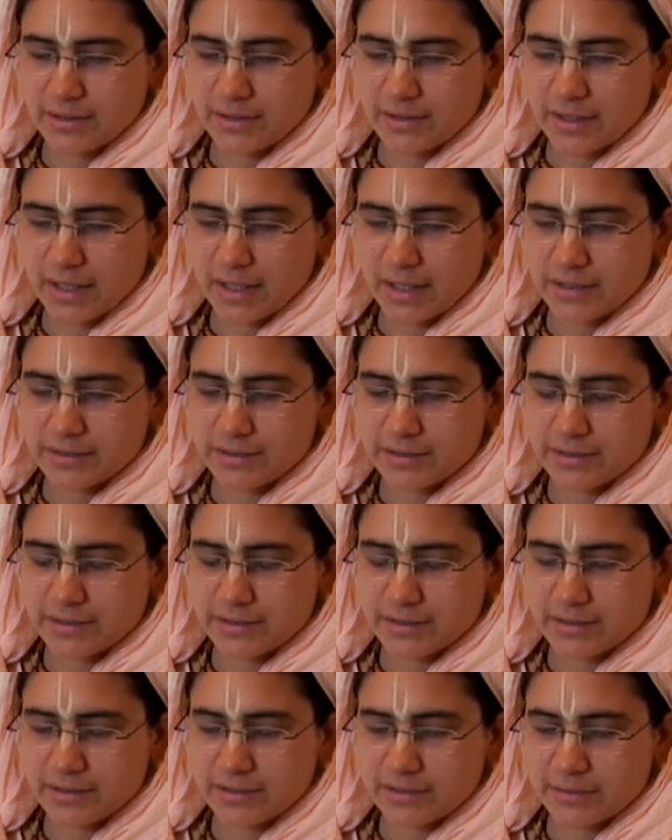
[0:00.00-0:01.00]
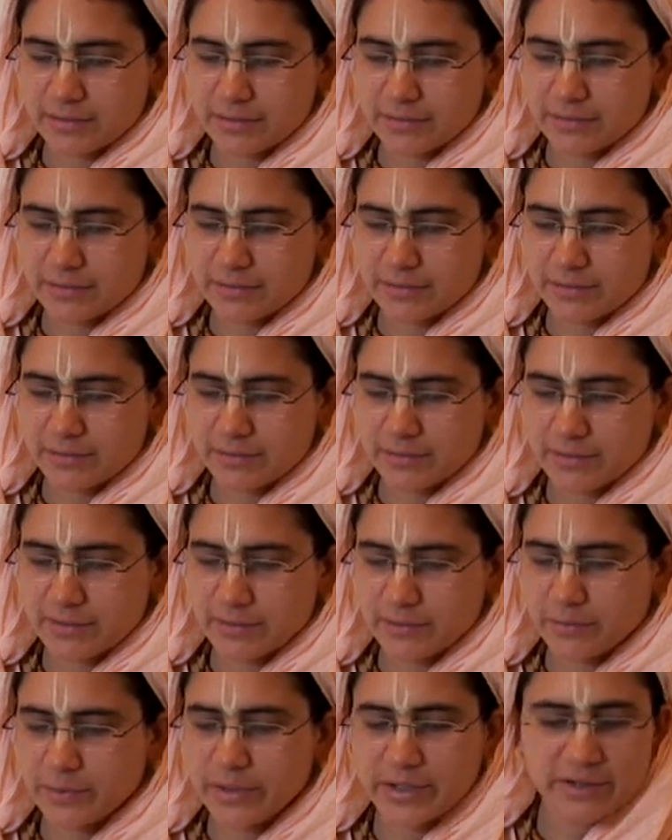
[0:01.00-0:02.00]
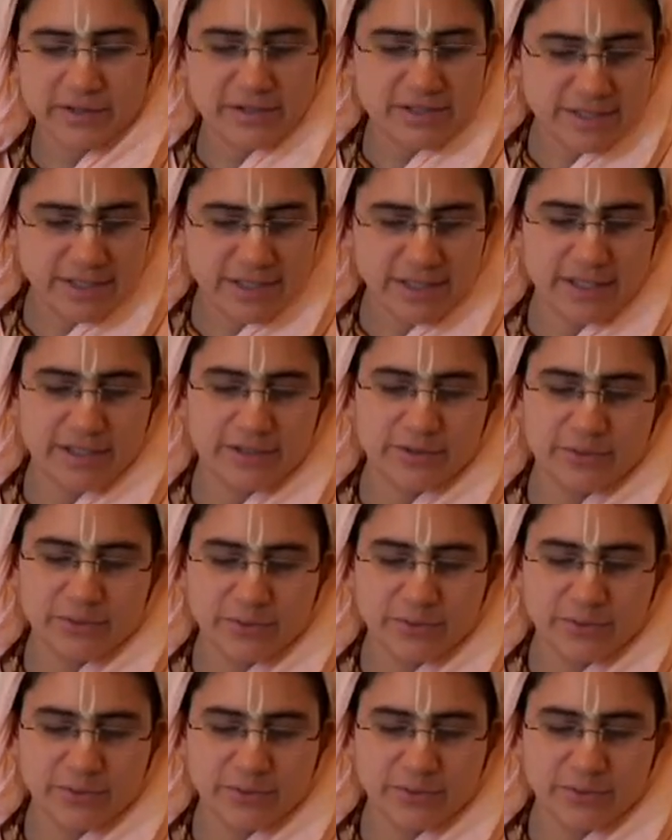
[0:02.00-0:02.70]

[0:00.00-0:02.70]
that we are seeing